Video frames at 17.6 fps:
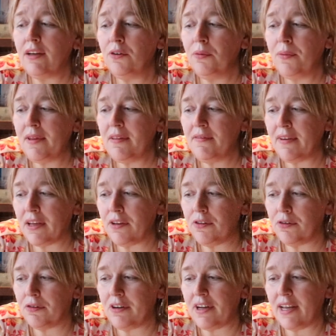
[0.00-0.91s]
Queen
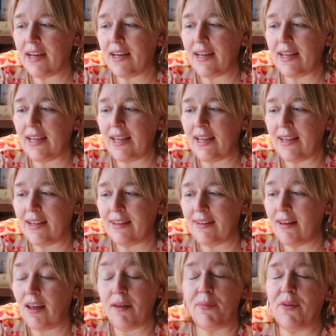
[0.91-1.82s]
Victoria
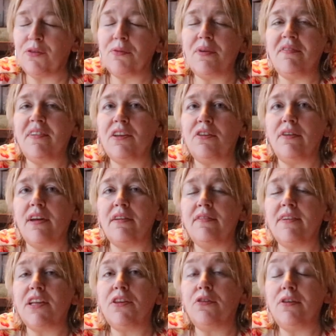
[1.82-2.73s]
is, not Queen Victoria,
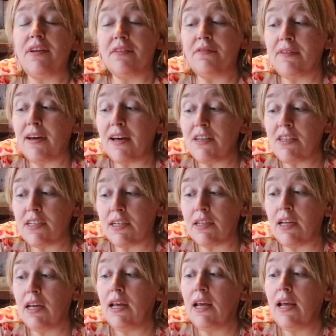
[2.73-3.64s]
the Victorian
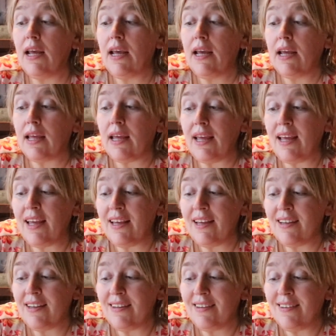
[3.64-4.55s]
fashion,
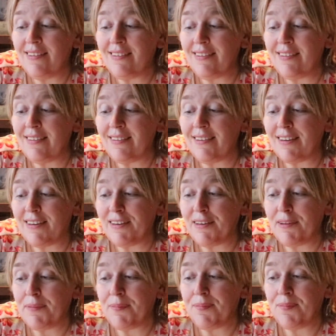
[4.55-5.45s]
is
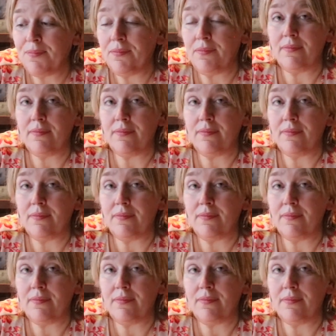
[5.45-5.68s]
the